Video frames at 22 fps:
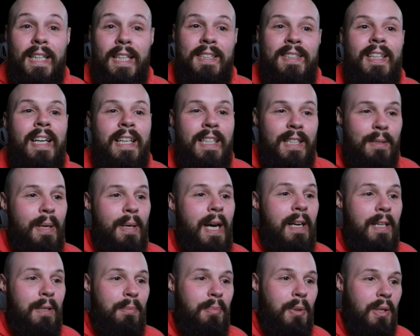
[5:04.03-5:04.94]
excited
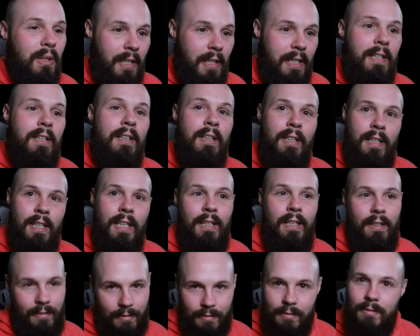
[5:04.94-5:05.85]
about it, but like,
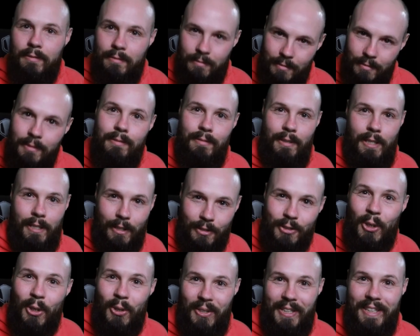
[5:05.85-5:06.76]

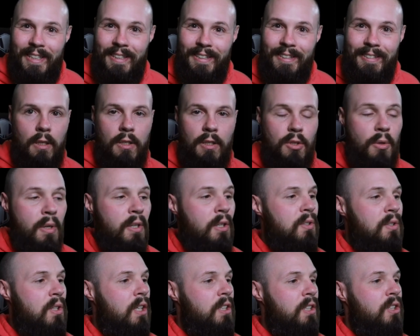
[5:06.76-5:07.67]
it's early. So he
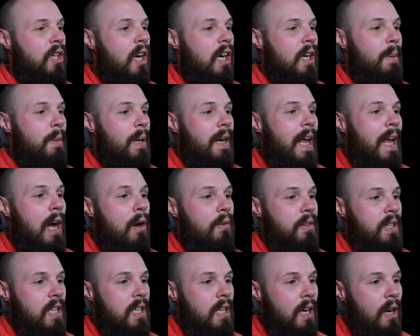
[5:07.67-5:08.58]
goes on to talk about how
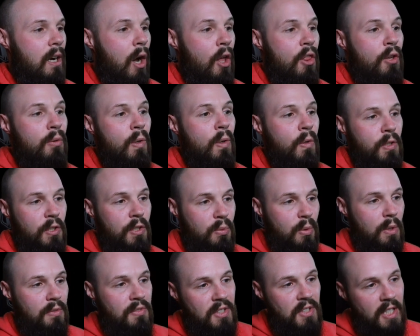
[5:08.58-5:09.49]
the on the road to
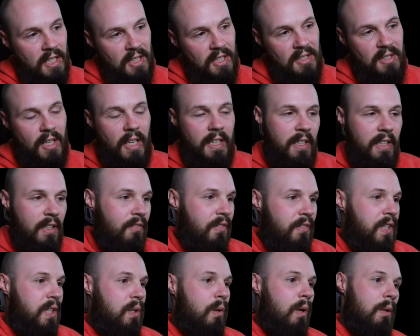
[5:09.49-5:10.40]
Swift 6, I did a
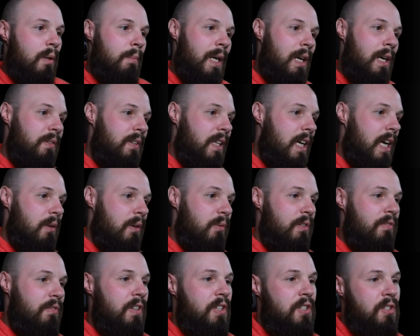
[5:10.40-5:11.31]
video all about that,
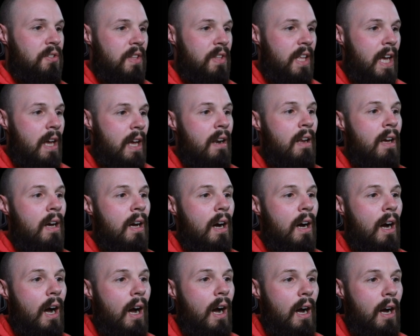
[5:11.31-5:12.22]
we featured that.
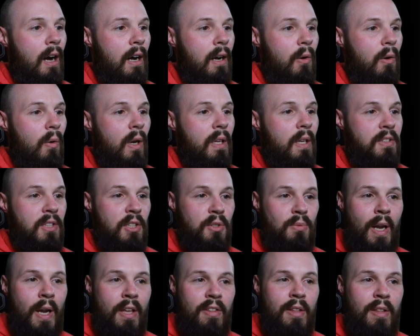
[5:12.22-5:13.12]
He says,
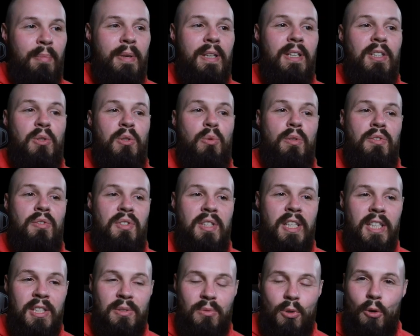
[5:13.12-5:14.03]
rather than being a Swift
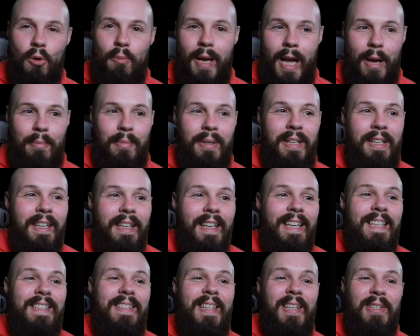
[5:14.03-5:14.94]
6 roadmap,
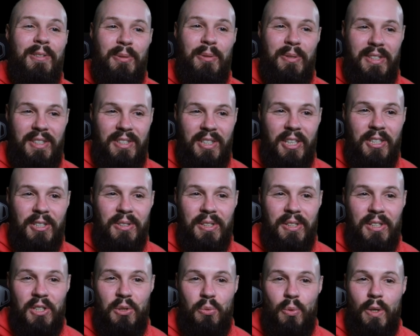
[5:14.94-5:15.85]
he says it was essentially
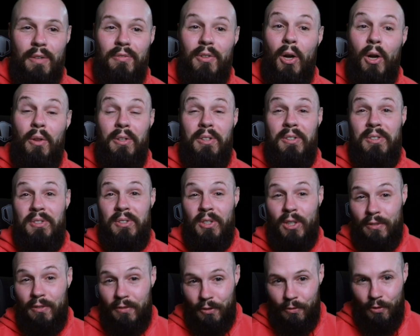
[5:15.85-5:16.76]
a Swift on the
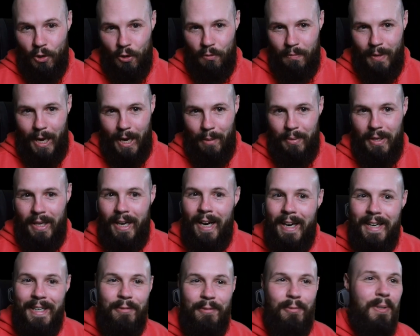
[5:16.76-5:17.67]
server roadmap. And
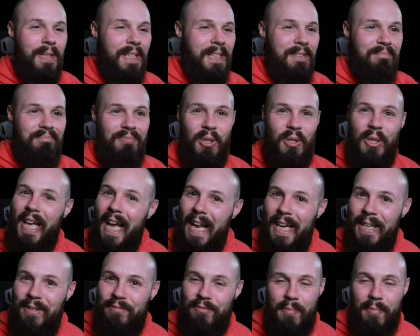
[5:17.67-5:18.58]
I didn't really look at
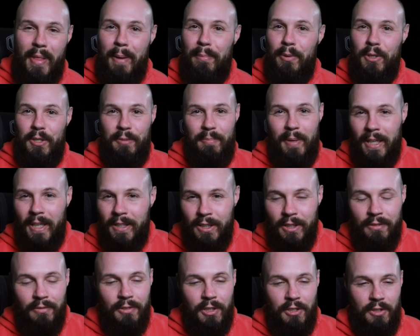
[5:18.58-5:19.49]
it from that
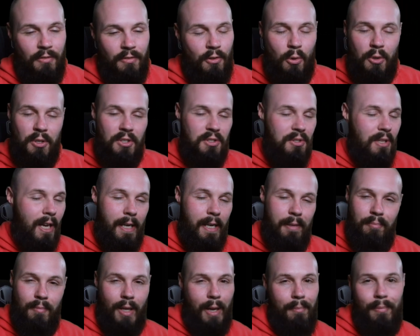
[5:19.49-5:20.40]
perspective because, of course,
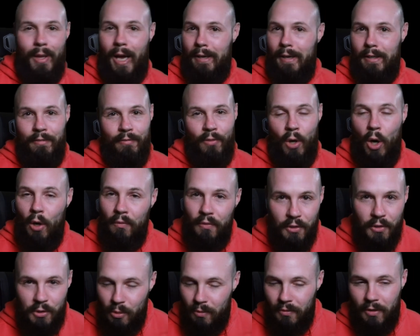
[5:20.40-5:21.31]
I'm not involved
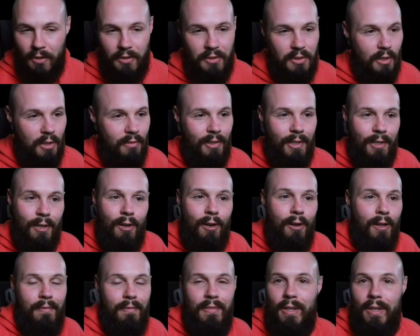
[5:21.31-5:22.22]
in Swift on the server at
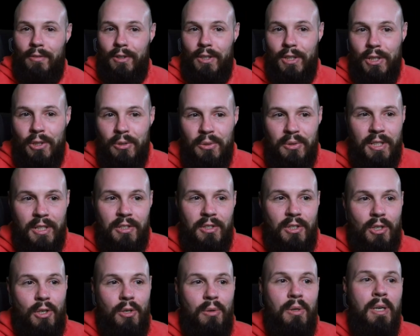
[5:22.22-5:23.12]
all. I've never used it,
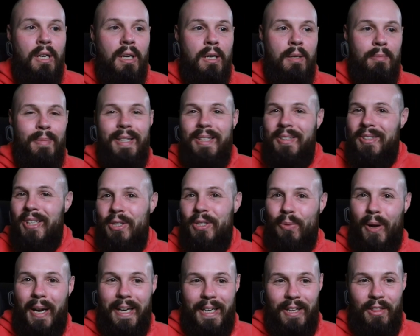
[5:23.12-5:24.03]
so it makes sense
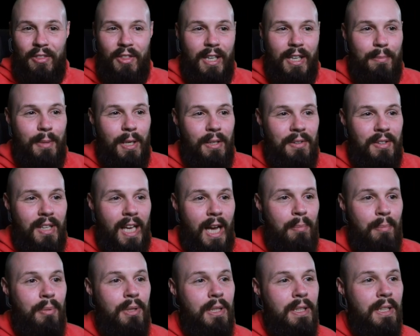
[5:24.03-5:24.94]
why I didn't think about
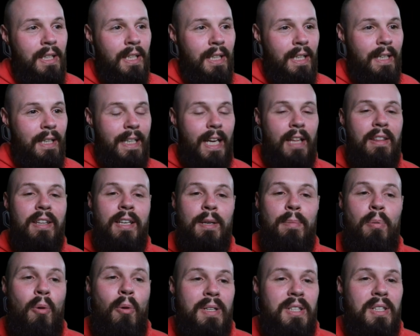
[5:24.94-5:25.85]
that. But now that he
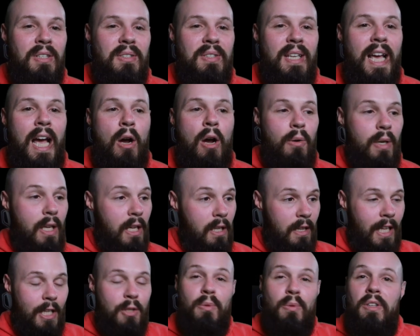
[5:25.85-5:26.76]
points this out,
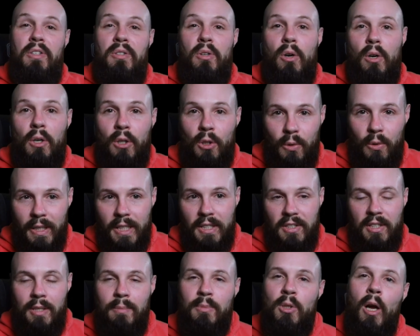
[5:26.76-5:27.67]
and that's what this article
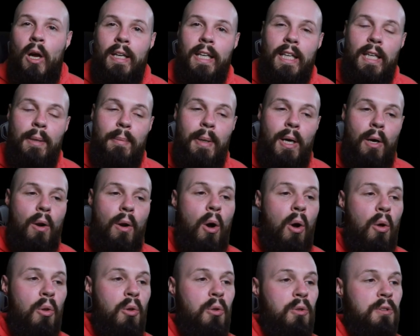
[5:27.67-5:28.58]
is, him talking about
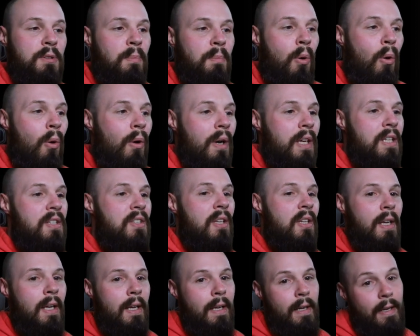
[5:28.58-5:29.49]
all those points,
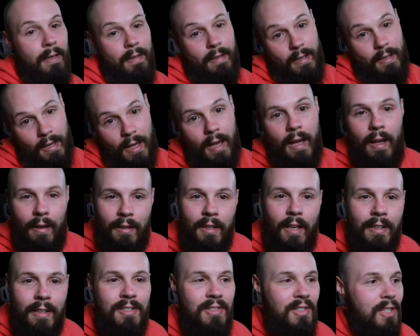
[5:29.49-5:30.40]

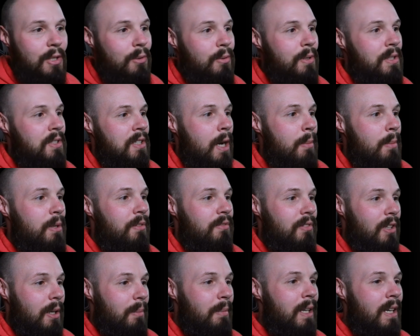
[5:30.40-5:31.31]
I can see where he's coming
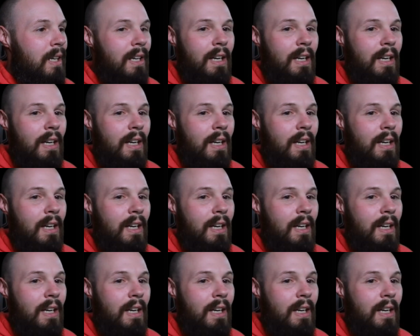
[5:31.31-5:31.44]
from.